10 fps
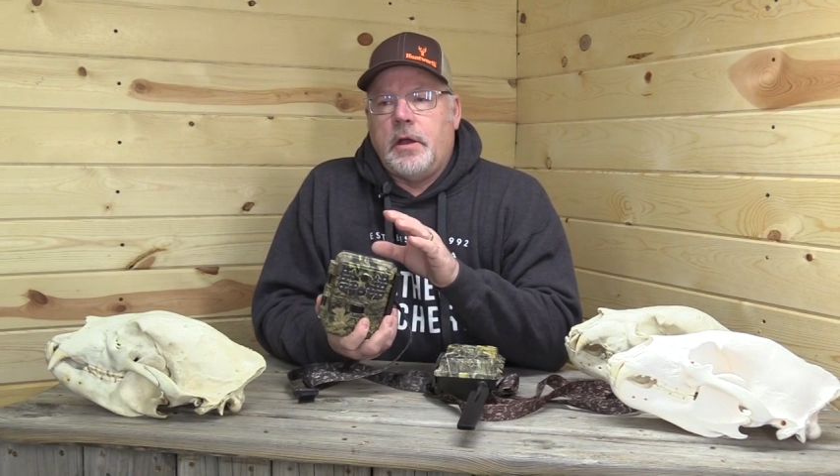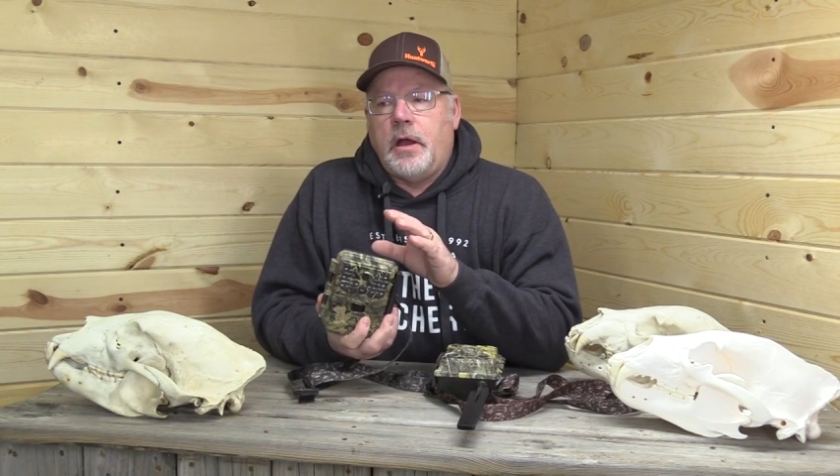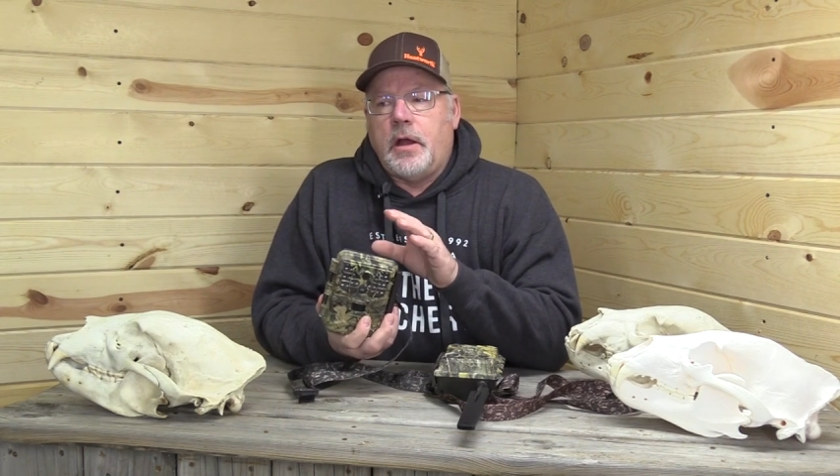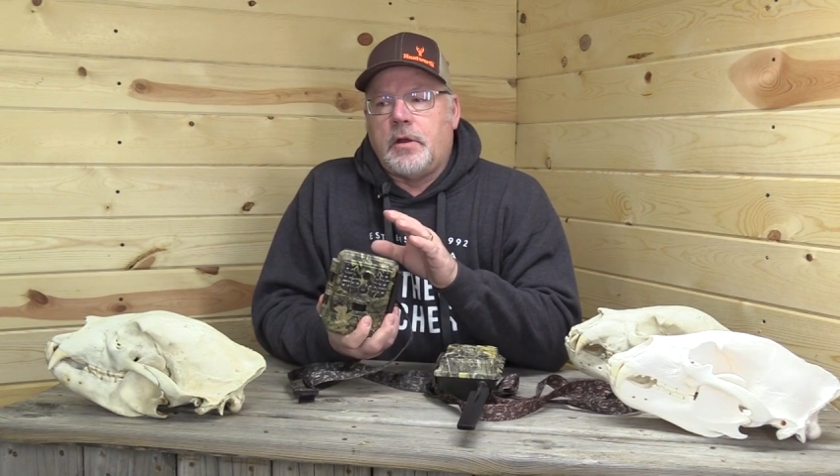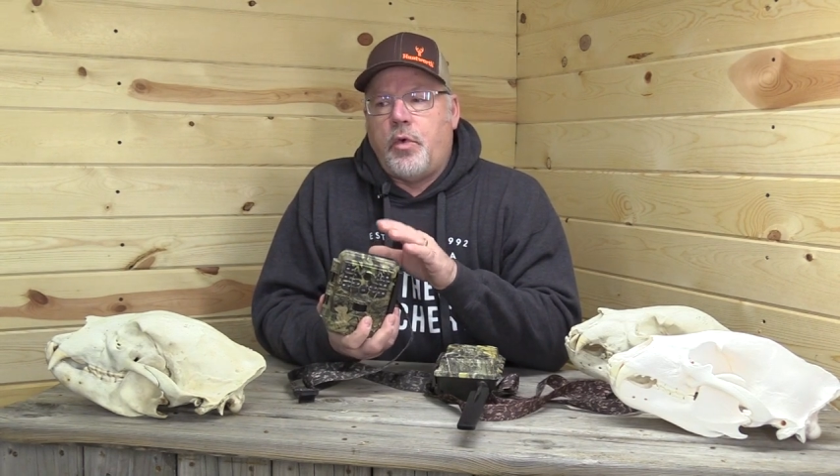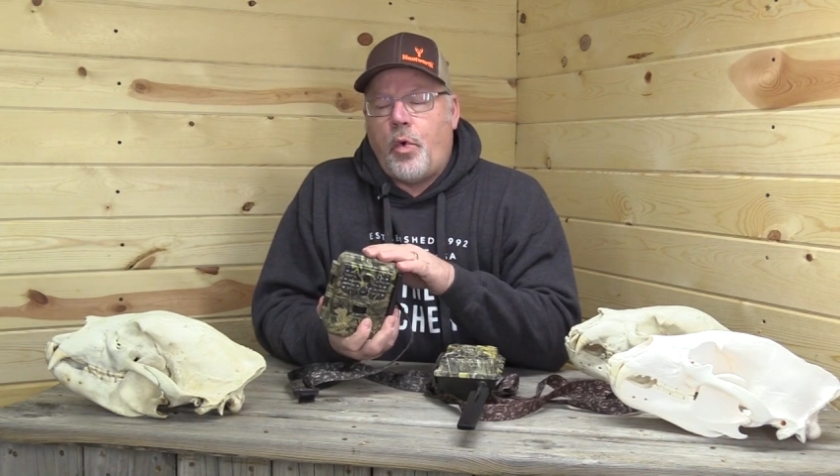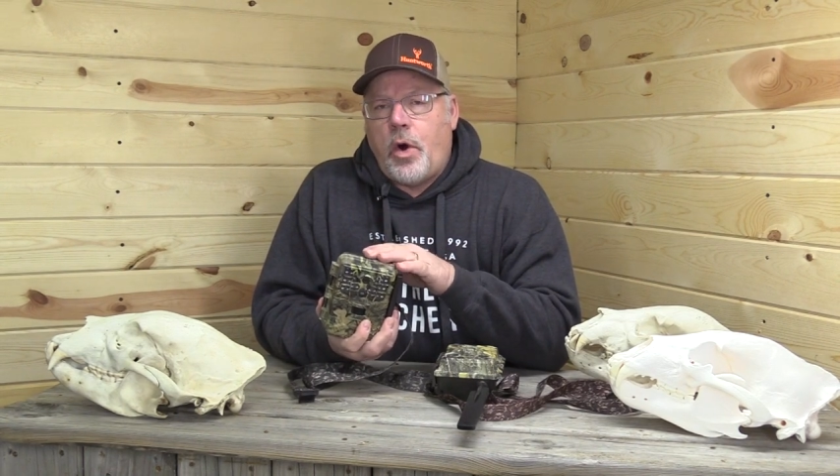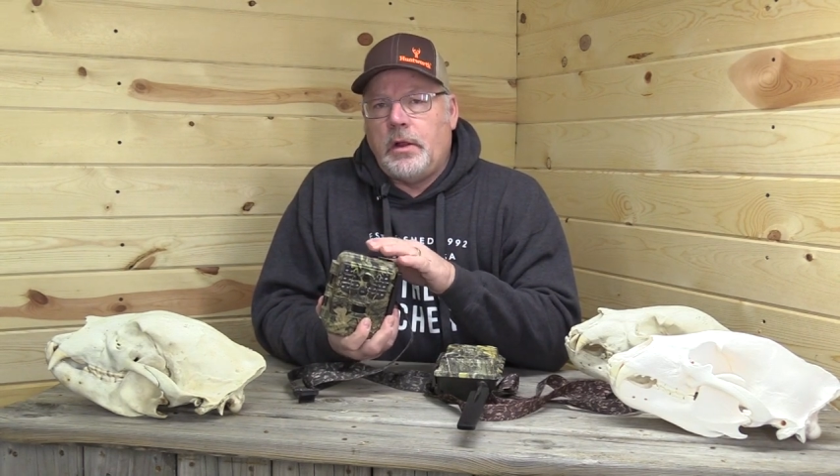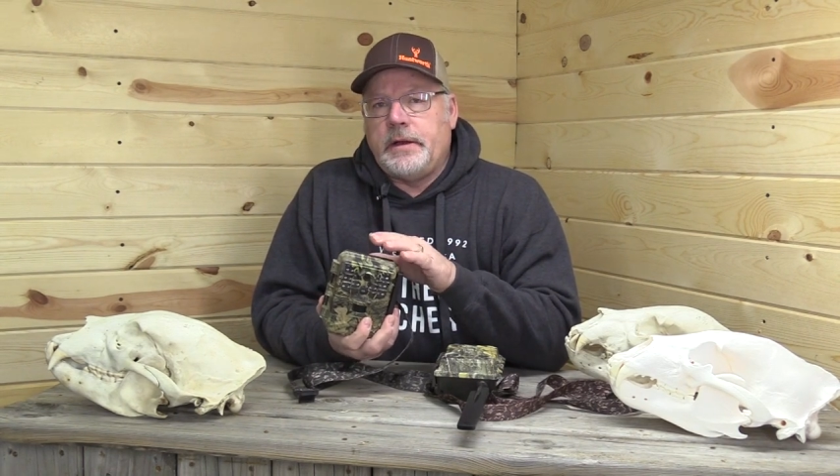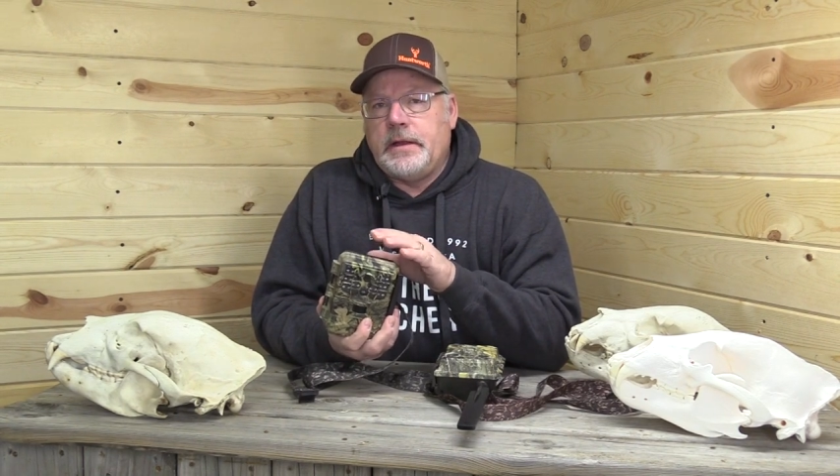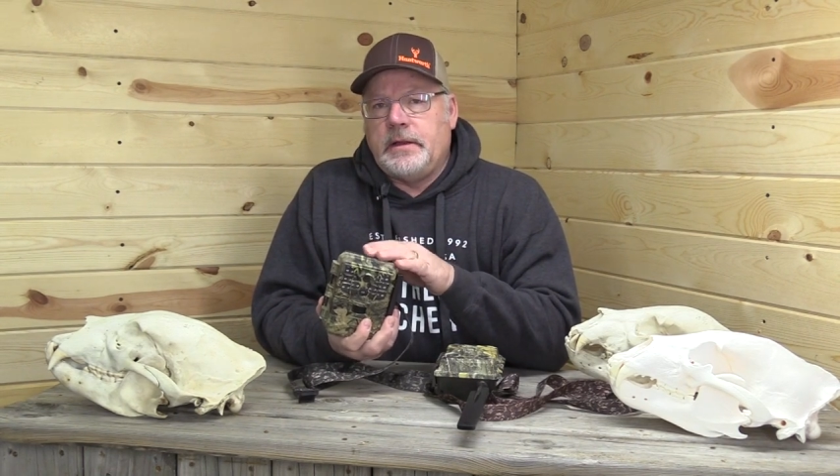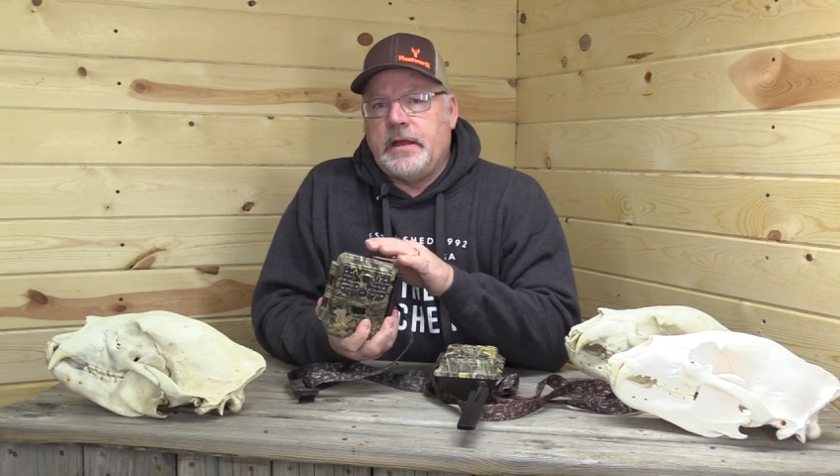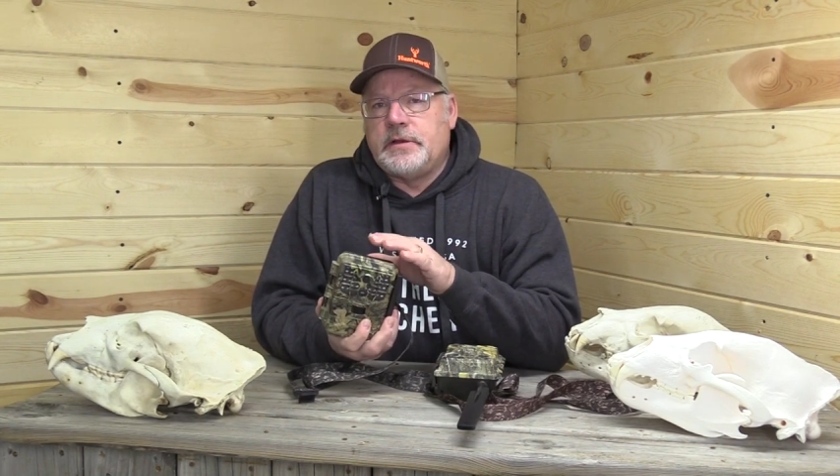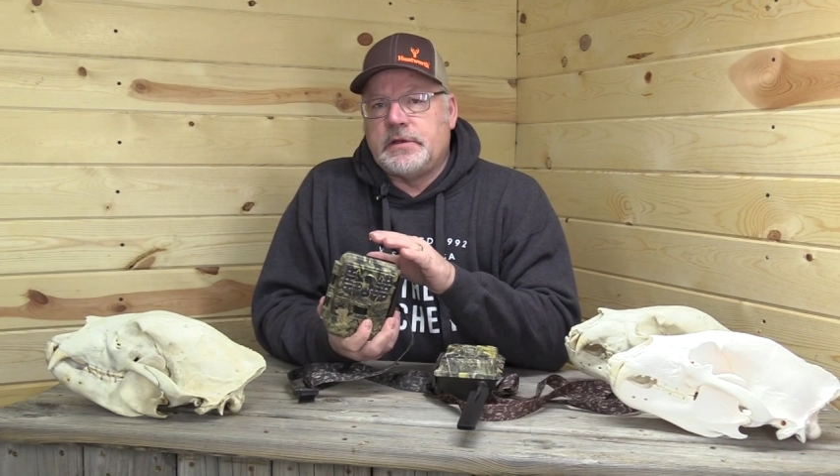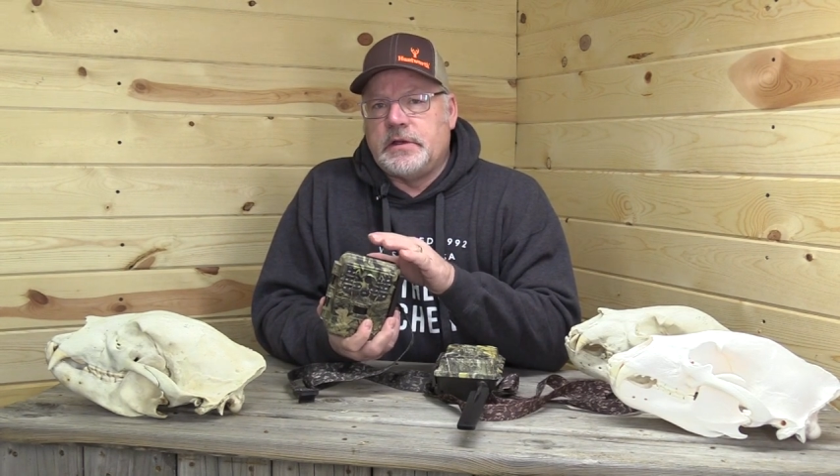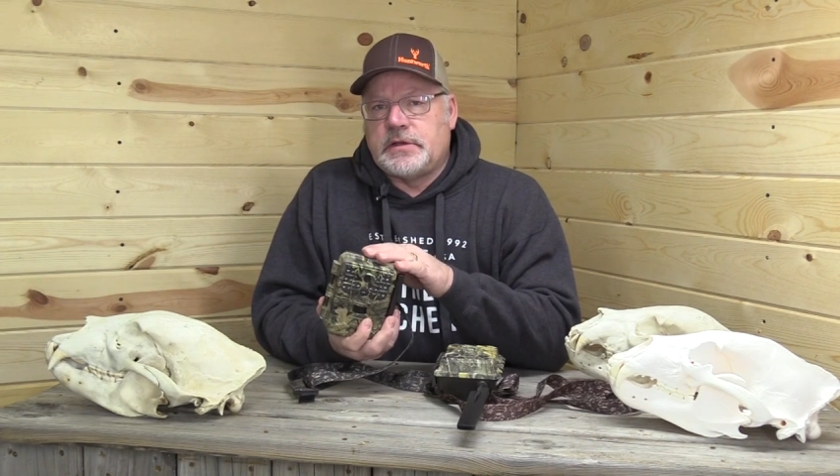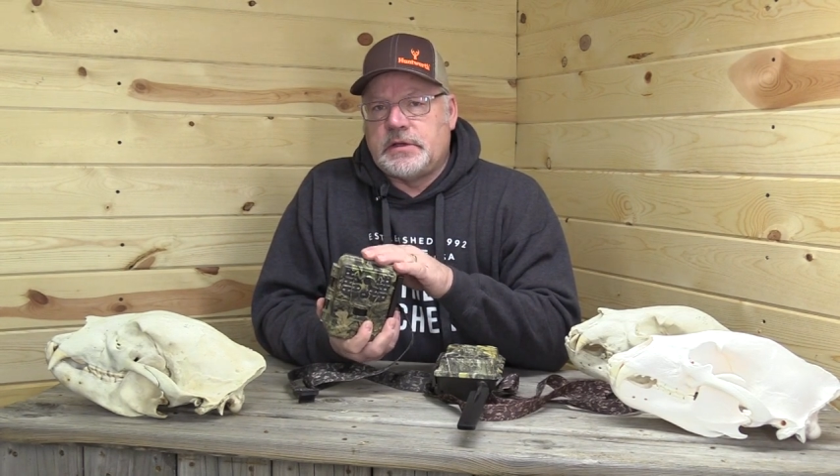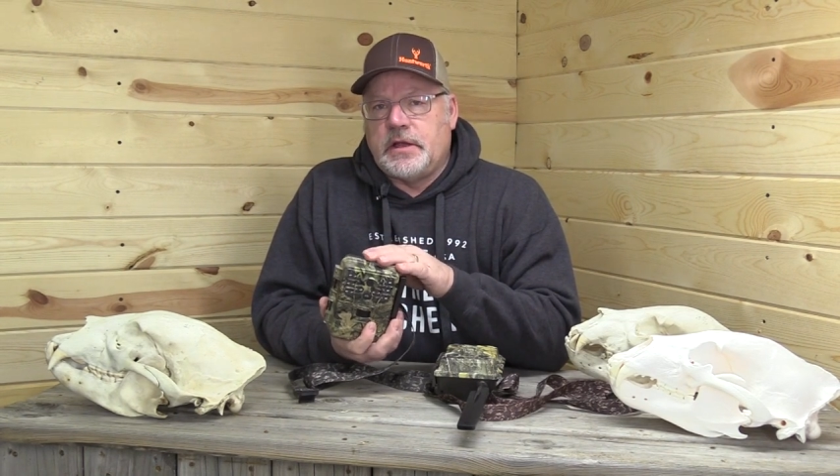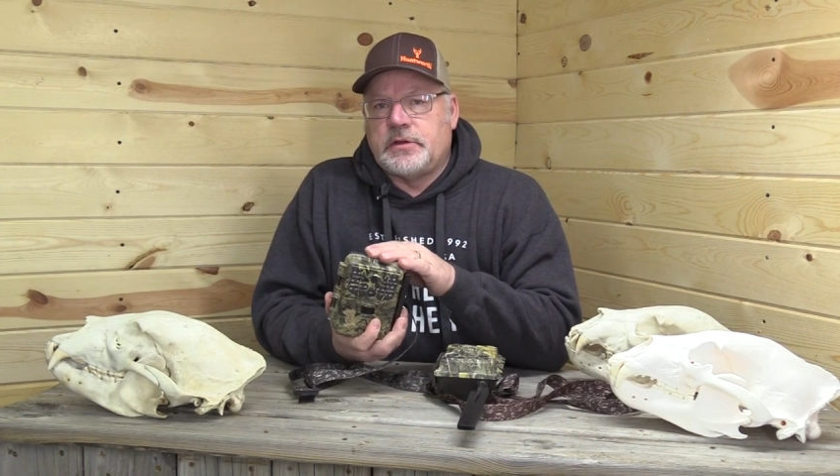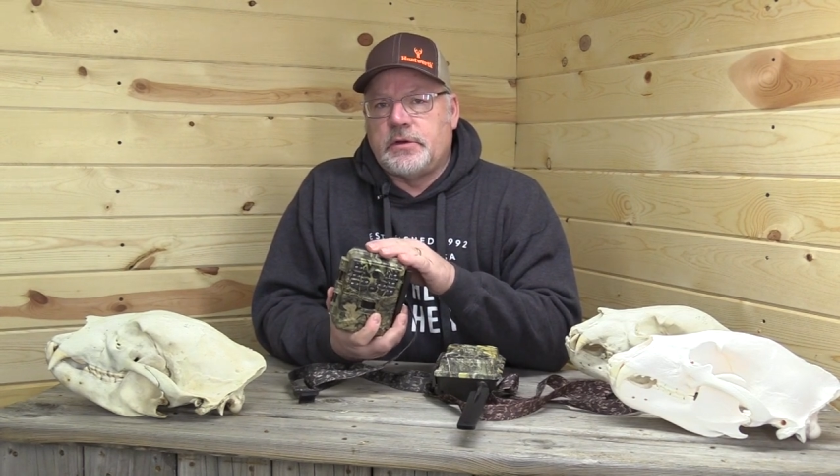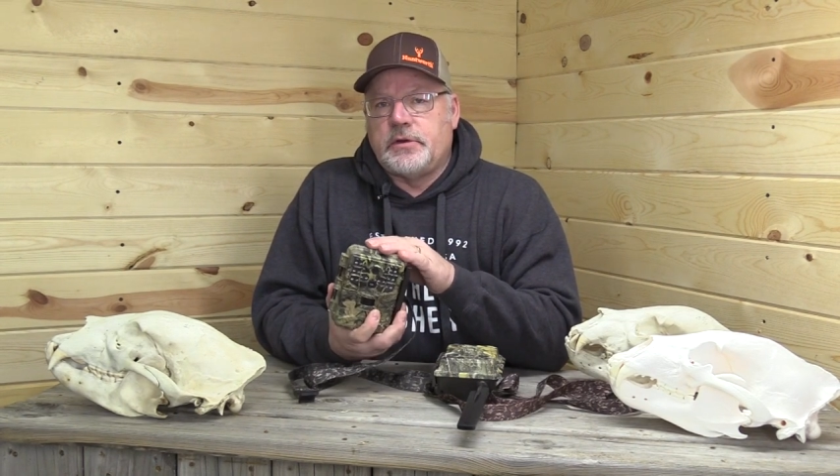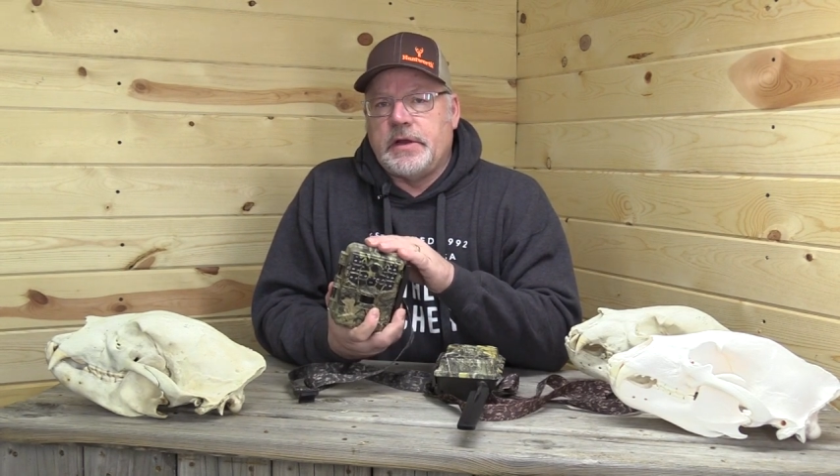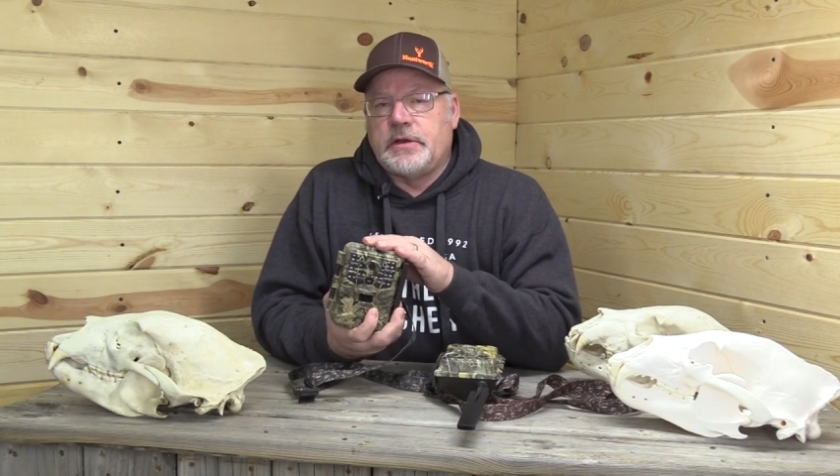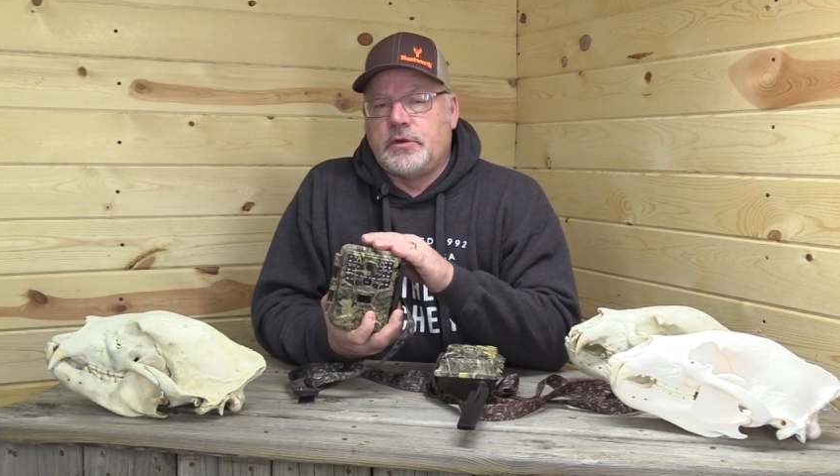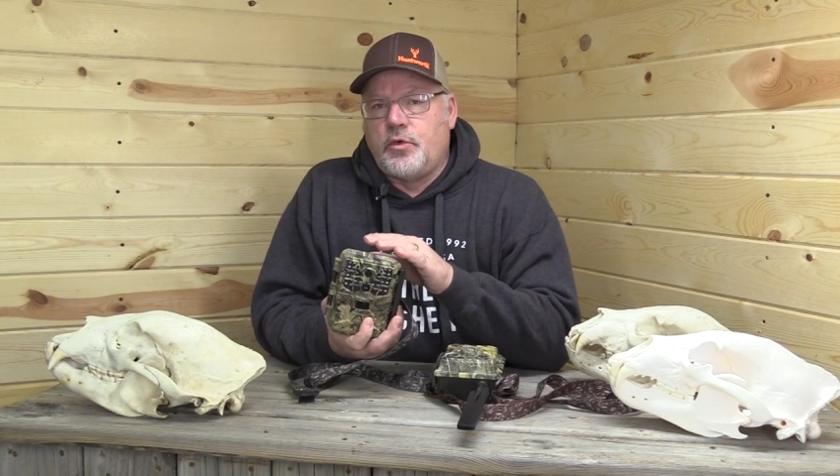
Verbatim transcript: uh, quality lens and sensor, takes